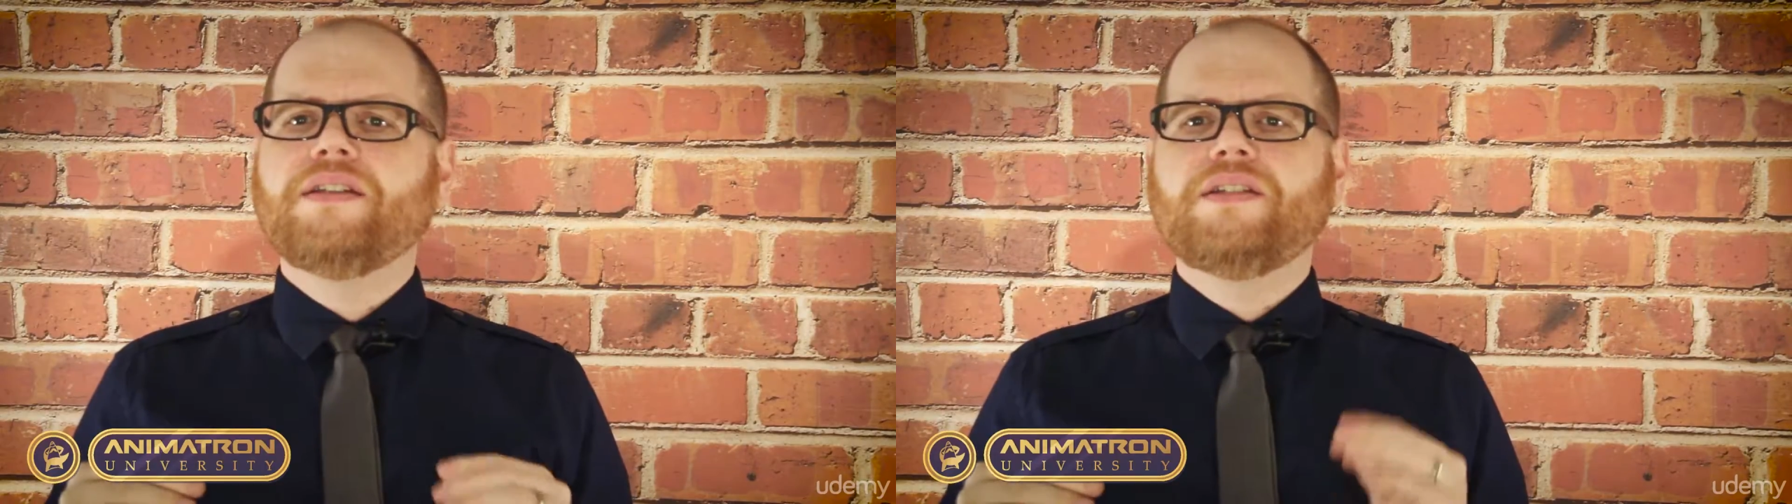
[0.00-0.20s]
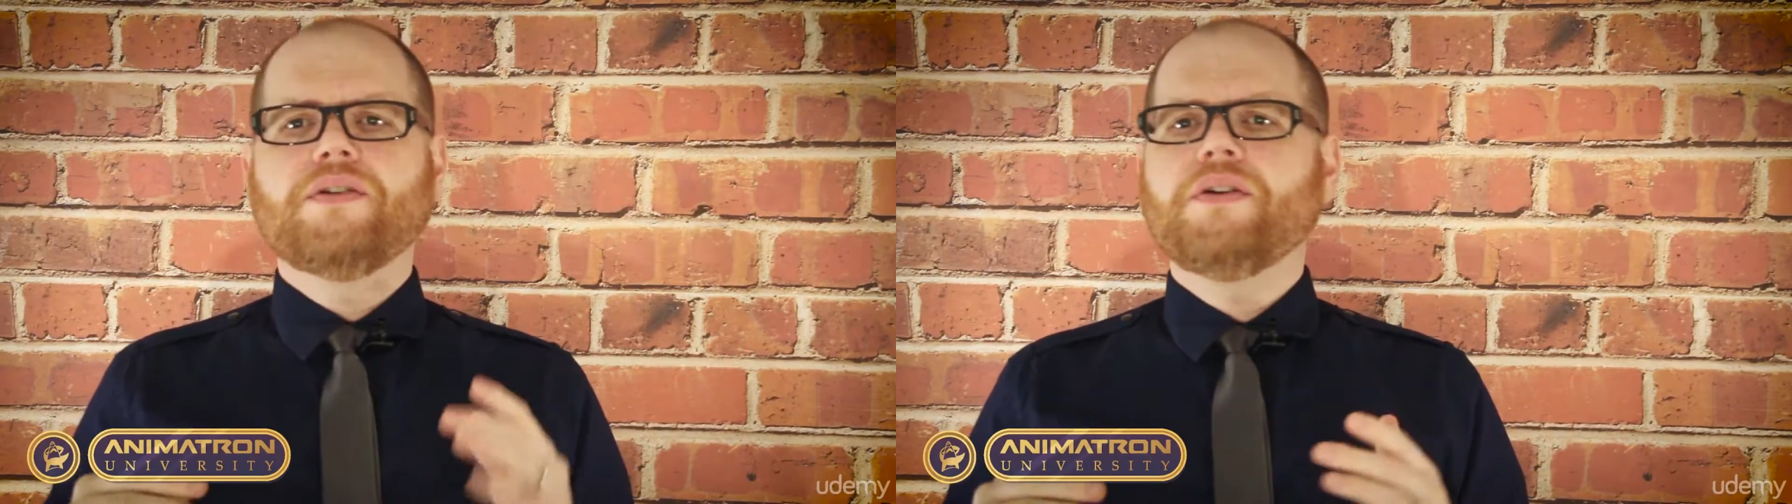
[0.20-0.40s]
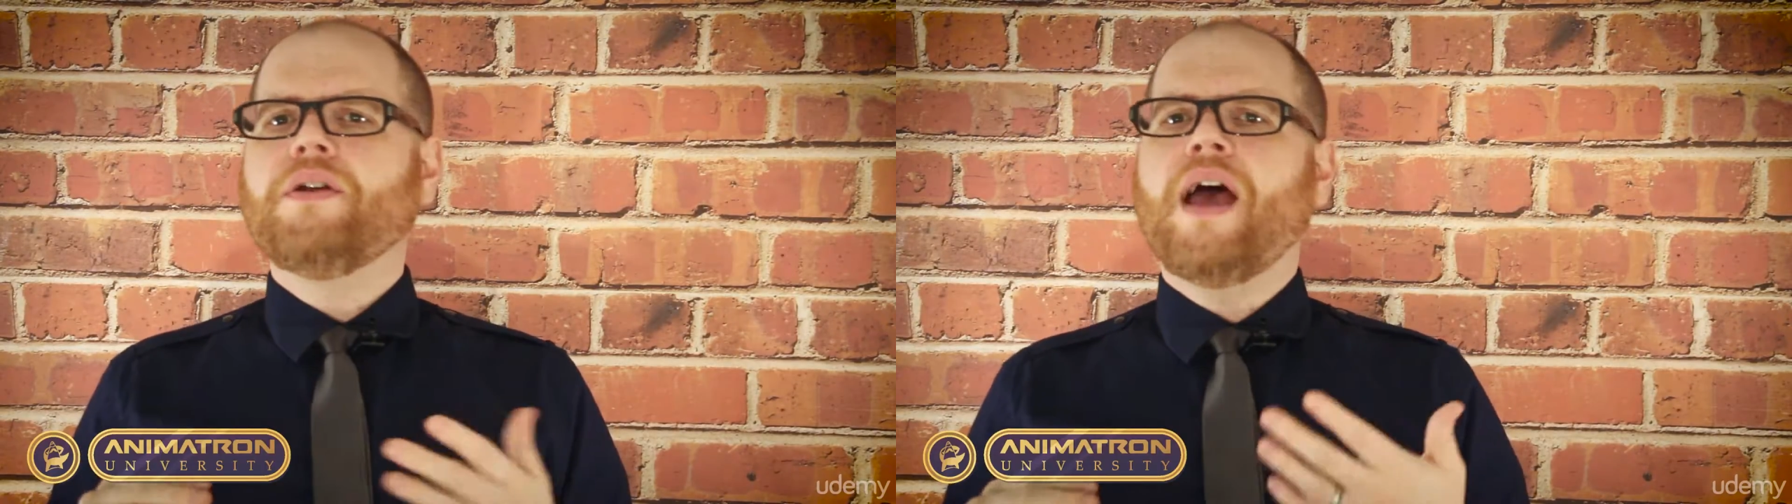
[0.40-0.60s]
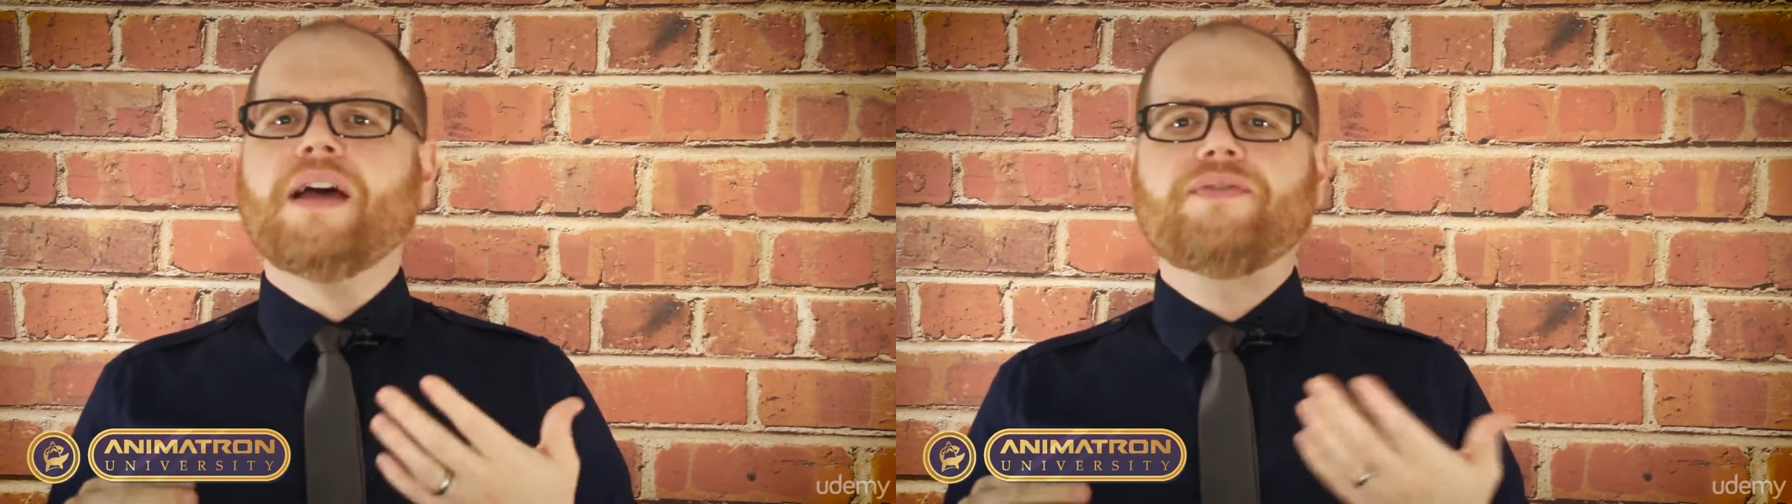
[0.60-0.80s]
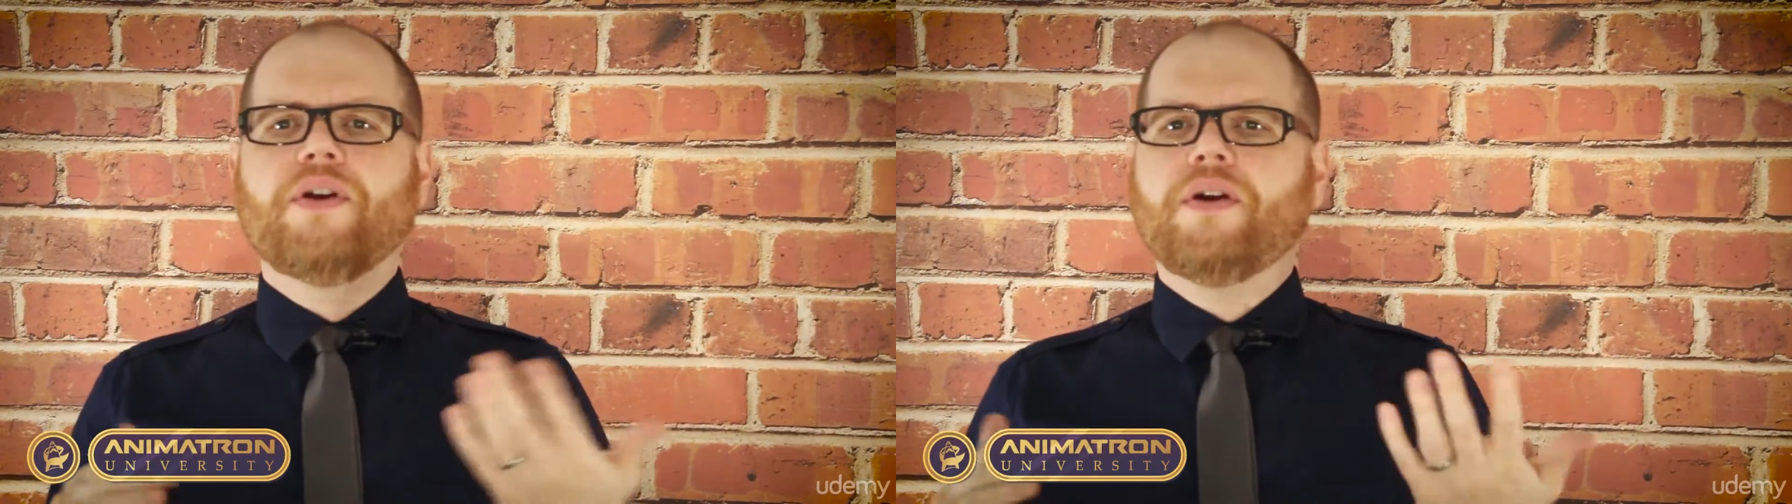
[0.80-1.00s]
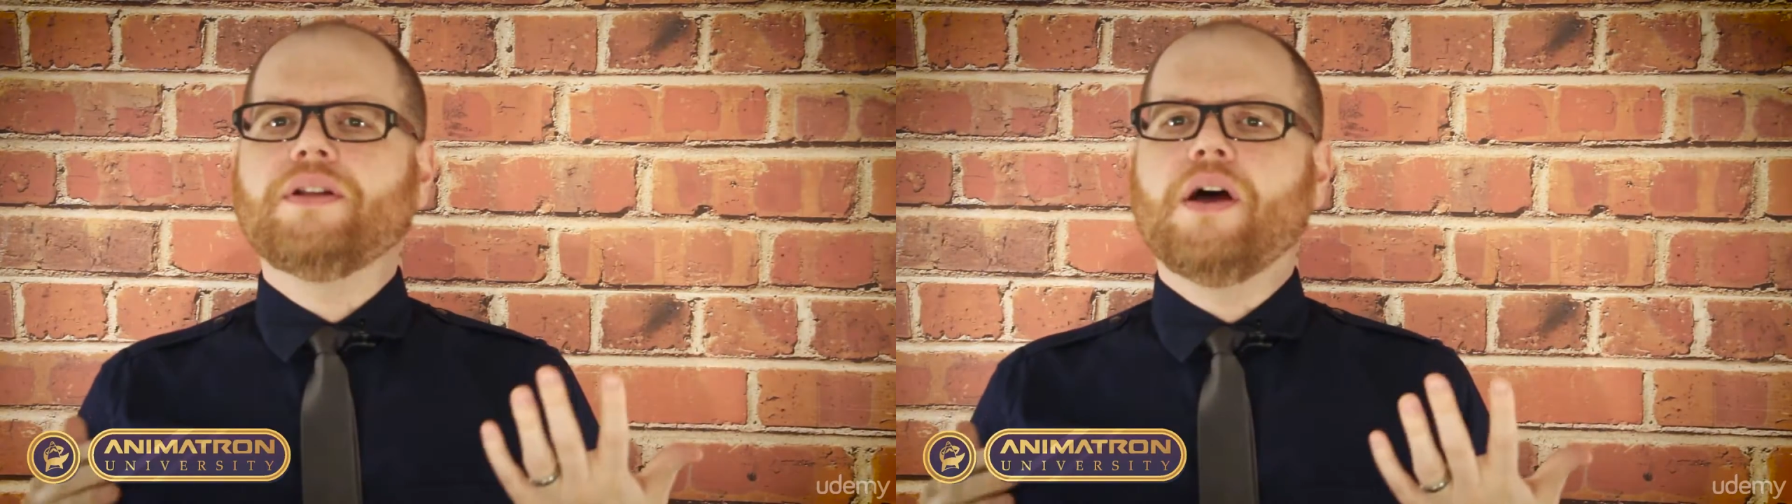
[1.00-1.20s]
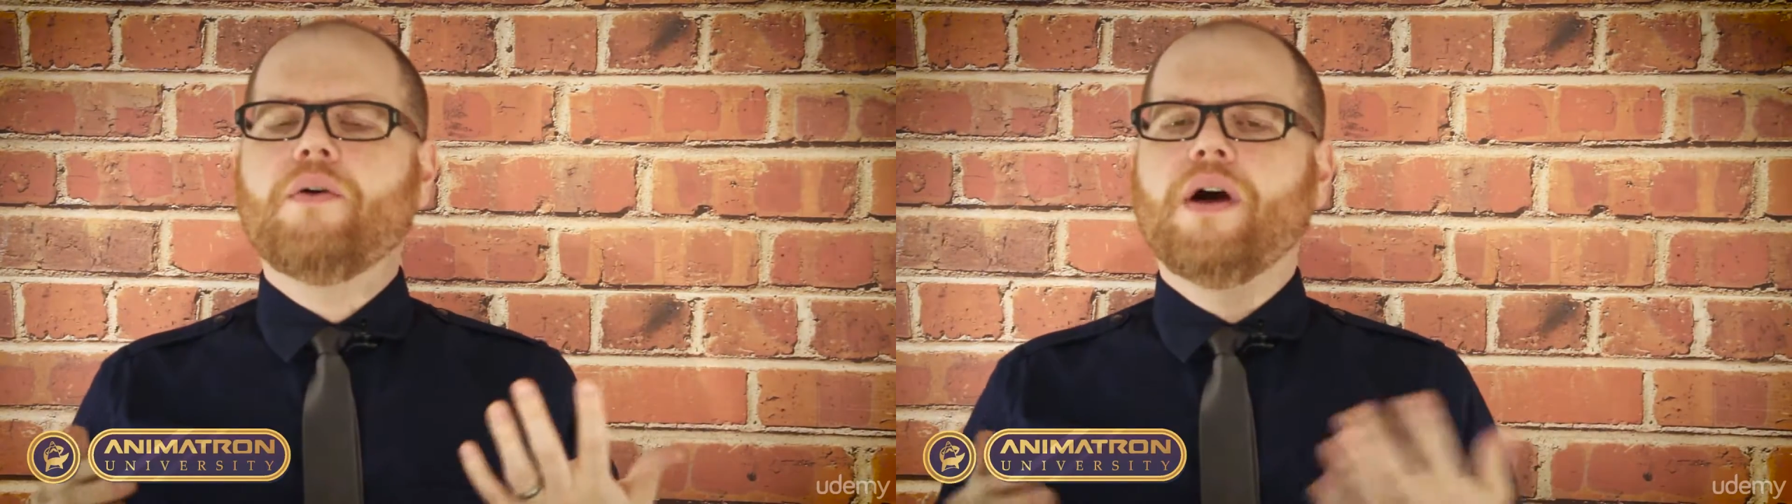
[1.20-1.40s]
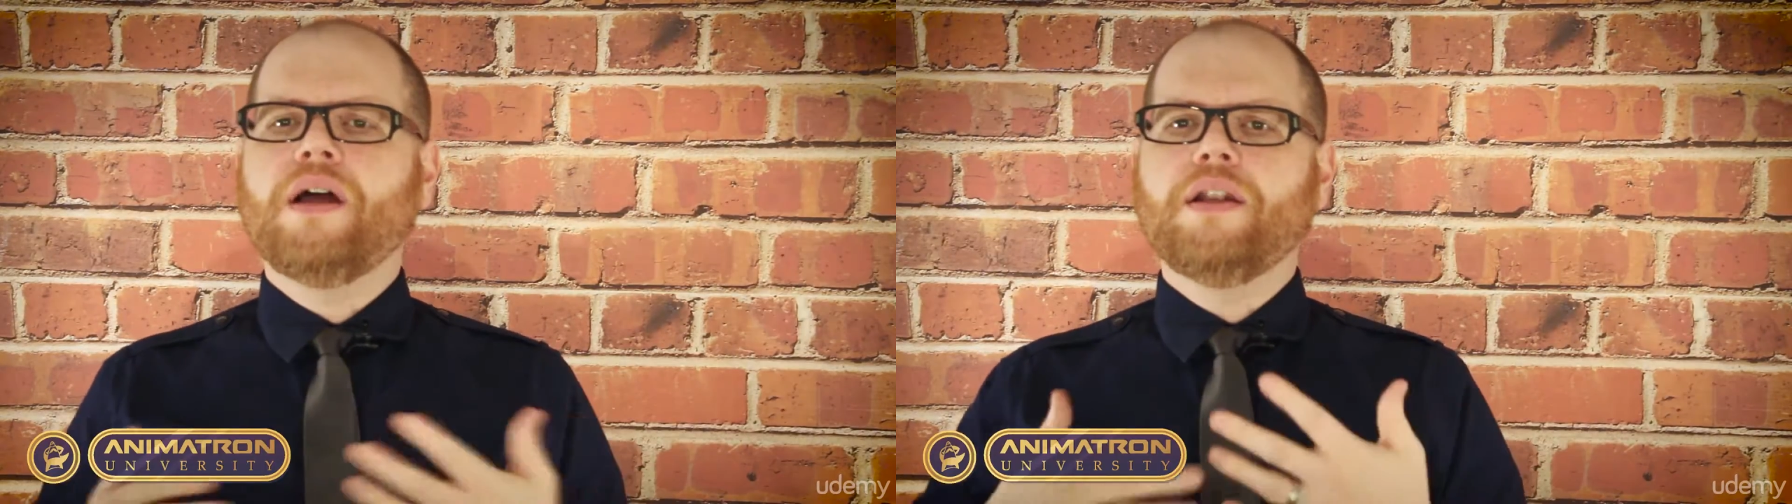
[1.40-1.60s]
a serial has
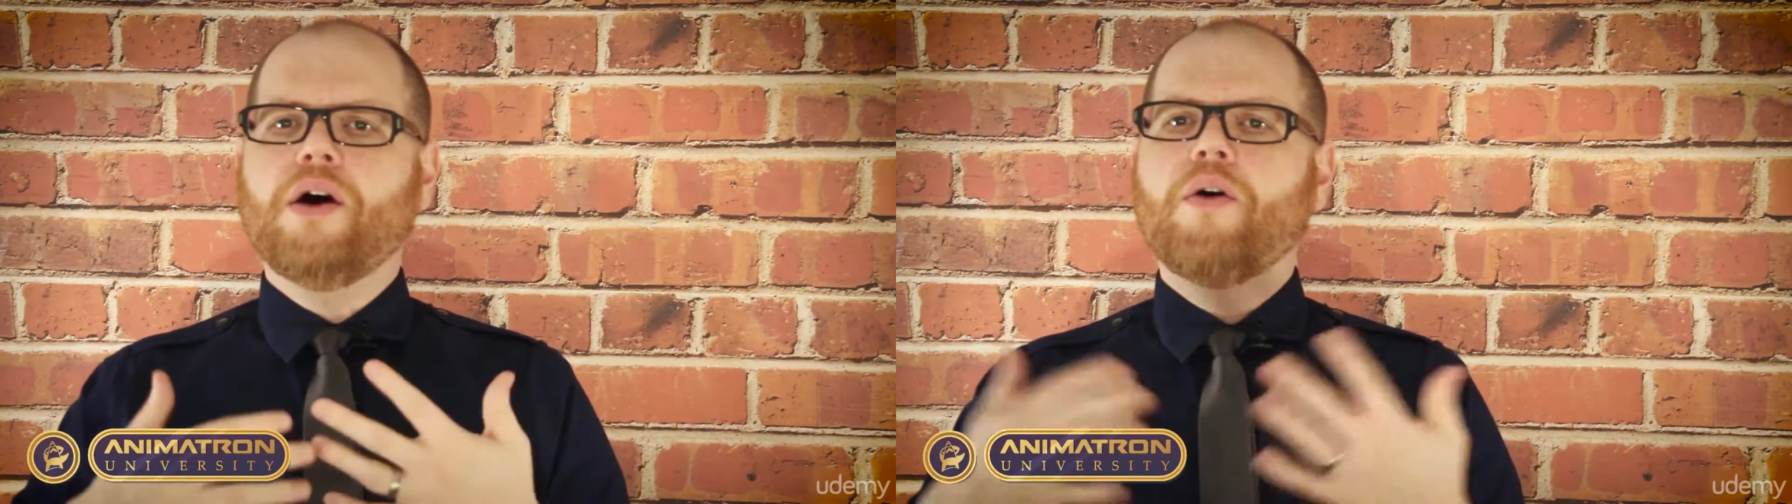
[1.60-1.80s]
a